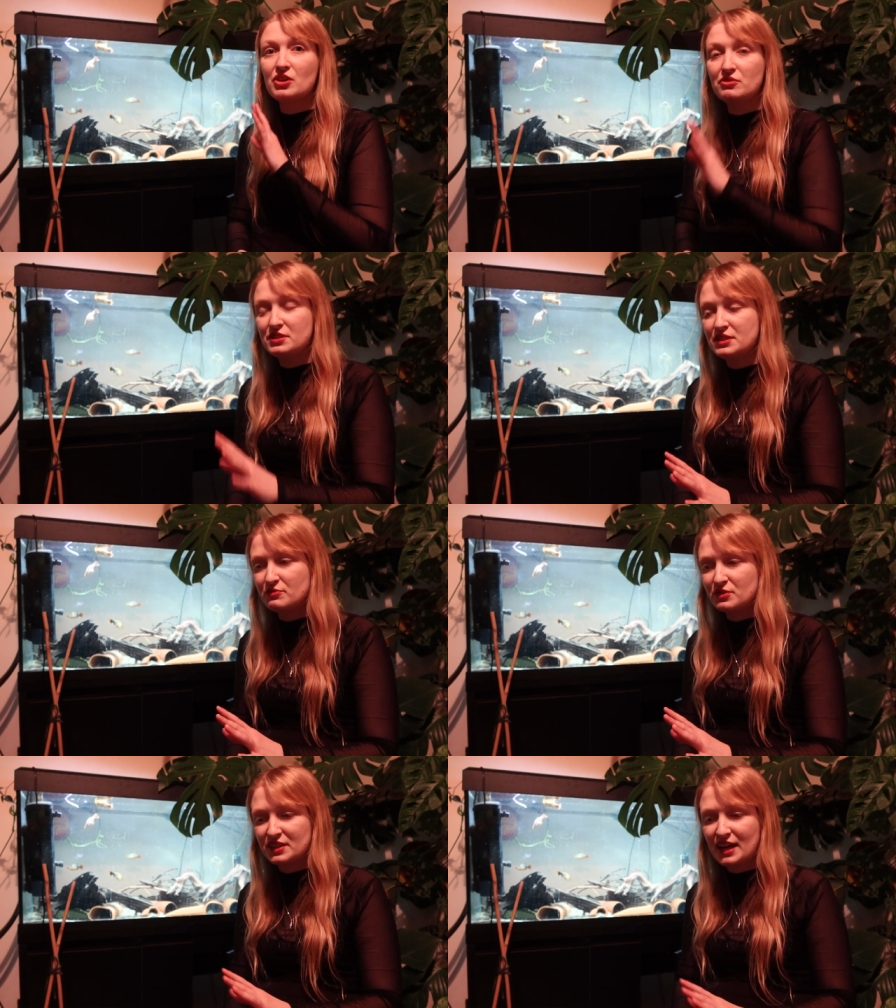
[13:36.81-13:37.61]
totally
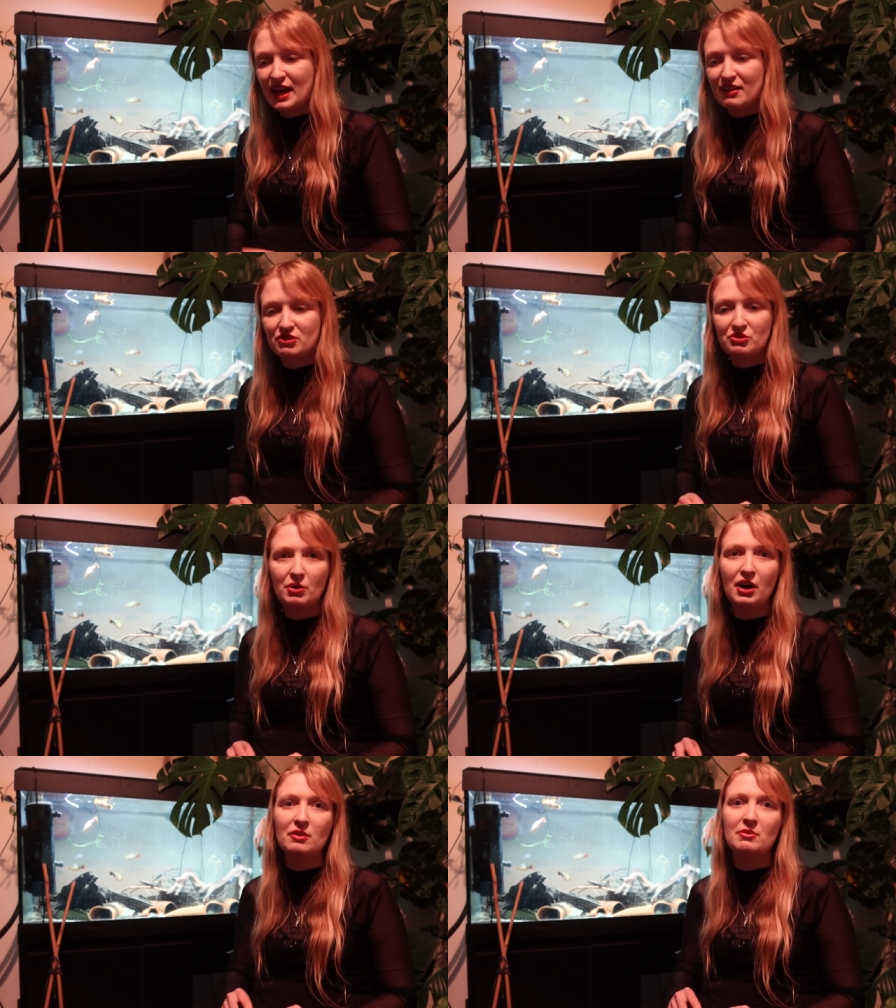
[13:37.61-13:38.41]
different care
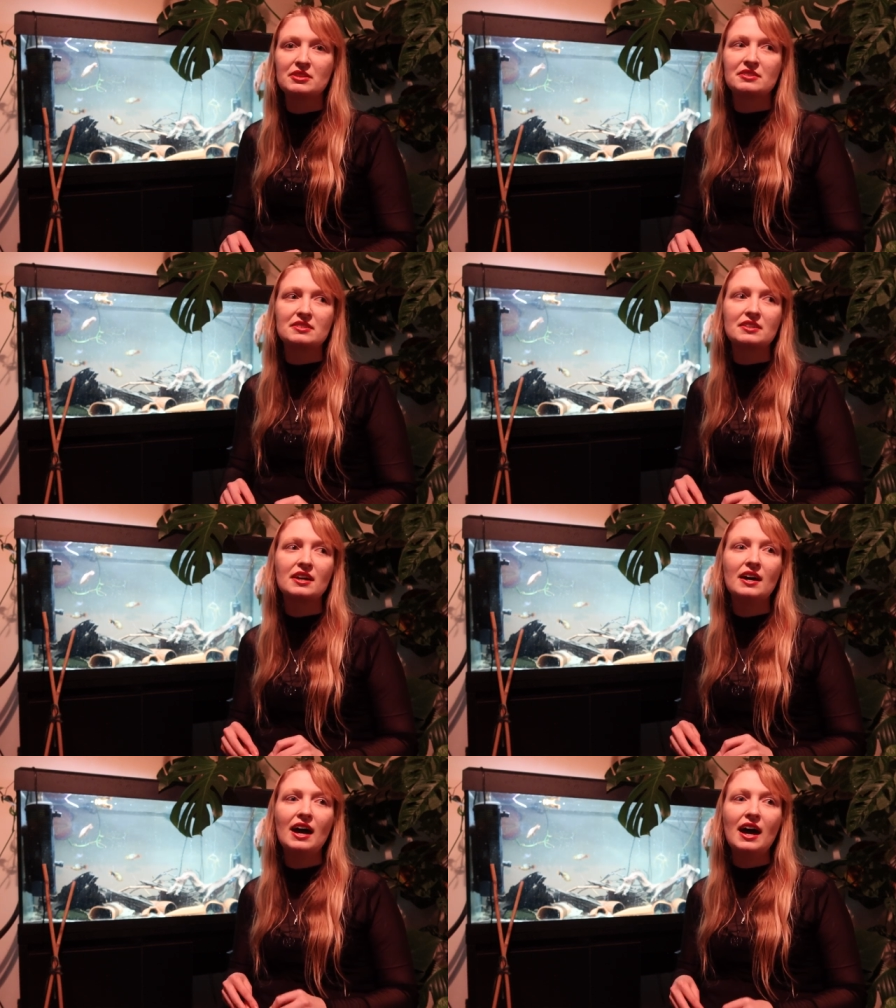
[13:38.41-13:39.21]
requirements,
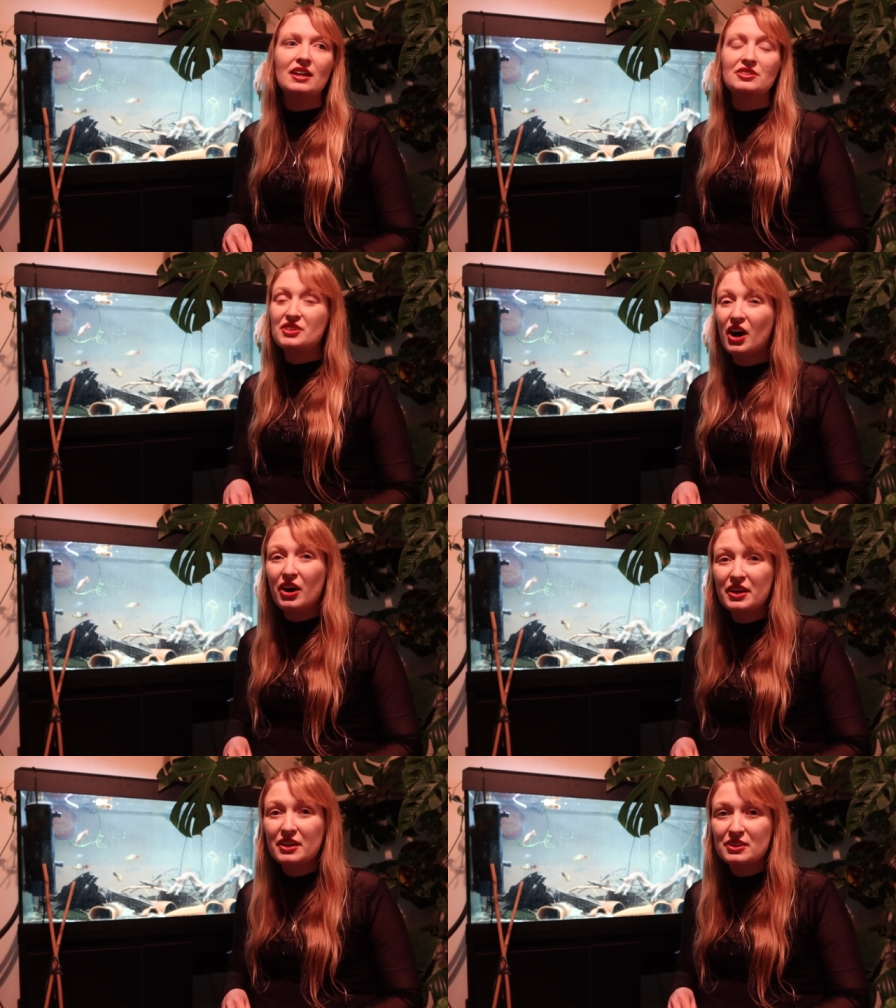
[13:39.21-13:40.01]

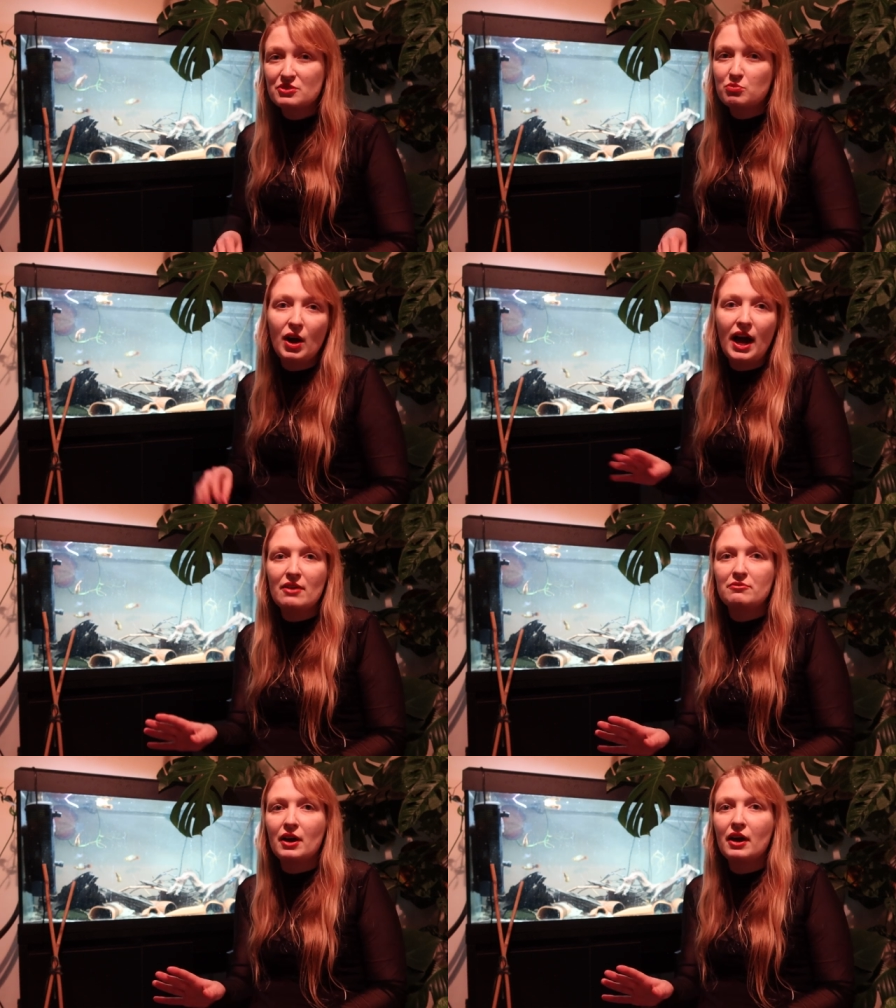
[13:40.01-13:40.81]
diets,
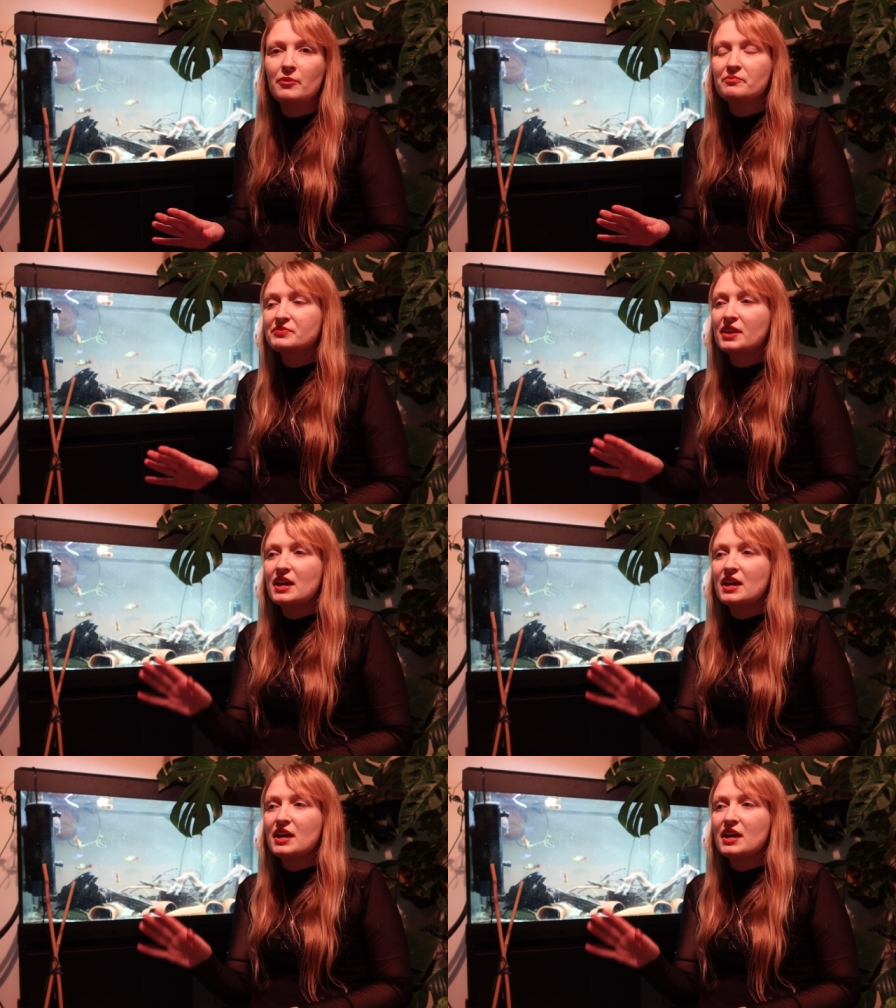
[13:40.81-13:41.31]
whatever.